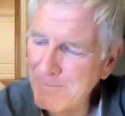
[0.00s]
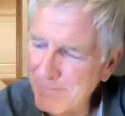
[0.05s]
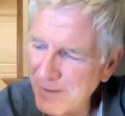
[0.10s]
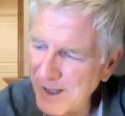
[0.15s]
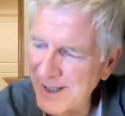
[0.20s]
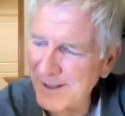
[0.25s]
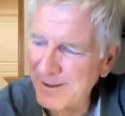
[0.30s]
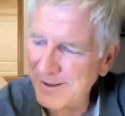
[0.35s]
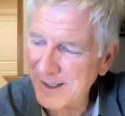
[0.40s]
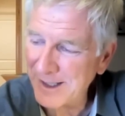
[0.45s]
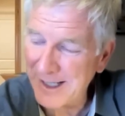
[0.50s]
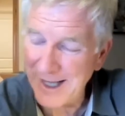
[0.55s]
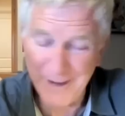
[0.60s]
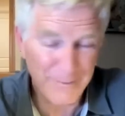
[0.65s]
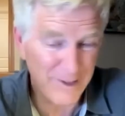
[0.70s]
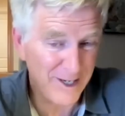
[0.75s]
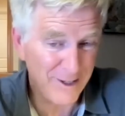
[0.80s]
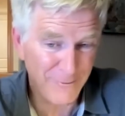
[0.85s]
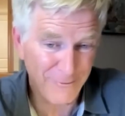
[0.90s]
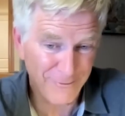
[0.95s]
my
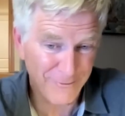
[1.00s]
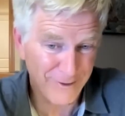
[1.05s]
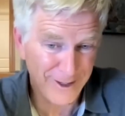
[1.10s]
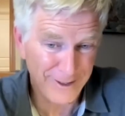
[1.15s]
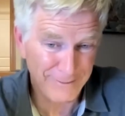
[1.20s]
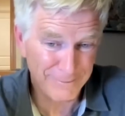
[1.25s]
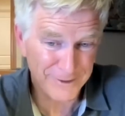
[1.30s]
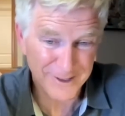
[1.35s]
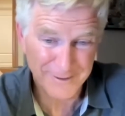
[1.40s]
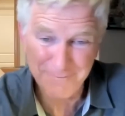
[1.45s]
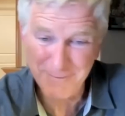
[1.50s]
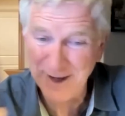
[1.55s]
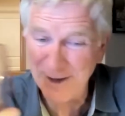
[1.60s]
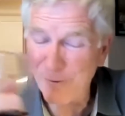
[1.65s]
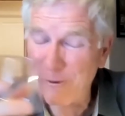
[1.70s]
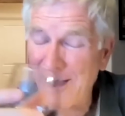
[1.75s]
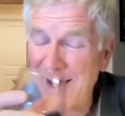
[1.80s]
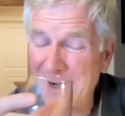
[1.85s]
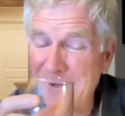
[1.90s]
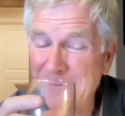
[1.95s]
Gamay grapes, my
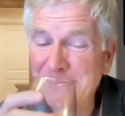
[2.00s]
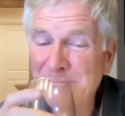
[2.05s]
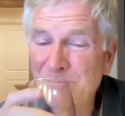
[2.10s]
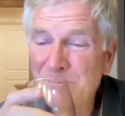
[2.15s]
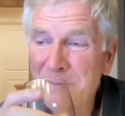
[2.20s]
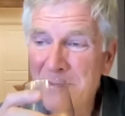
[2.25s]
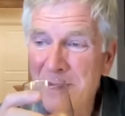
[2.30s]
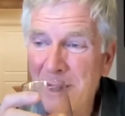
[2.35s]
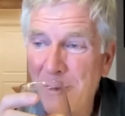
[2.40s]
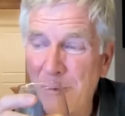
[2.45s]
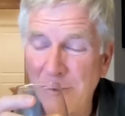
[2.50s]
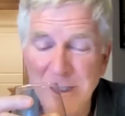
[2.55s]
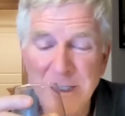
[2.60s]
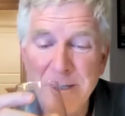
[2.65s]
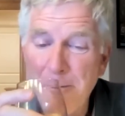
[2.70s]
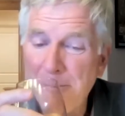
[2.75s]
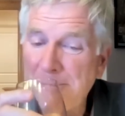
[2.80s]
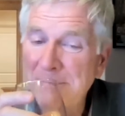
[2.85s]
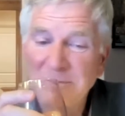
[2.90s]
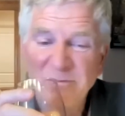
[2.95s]
wine. Of
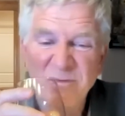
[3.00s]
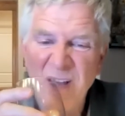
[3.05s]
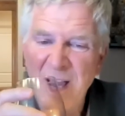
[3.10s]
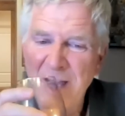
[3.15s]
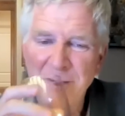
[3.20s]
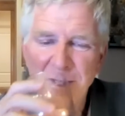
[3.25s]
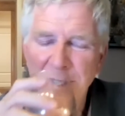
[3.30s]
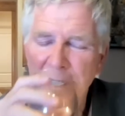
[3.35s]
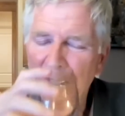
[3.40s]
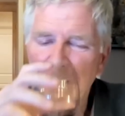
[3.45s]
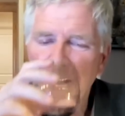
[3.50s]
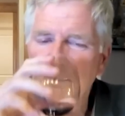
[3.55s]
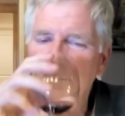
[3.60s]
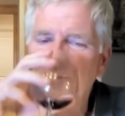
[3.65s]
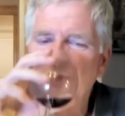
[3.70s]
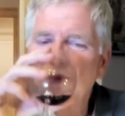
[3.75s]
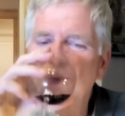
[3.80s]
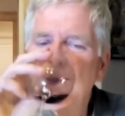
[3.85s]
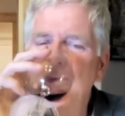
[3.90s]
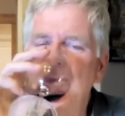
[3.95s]
course, I think anything
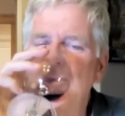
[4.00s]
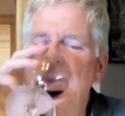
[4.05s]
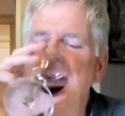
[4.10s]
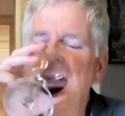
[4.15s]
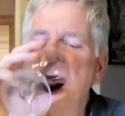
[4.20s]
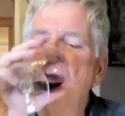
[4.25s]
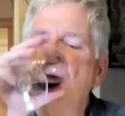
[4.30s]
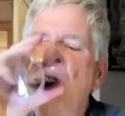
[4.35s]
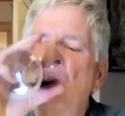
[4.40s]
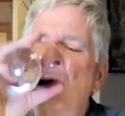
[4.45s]
goes well with wine.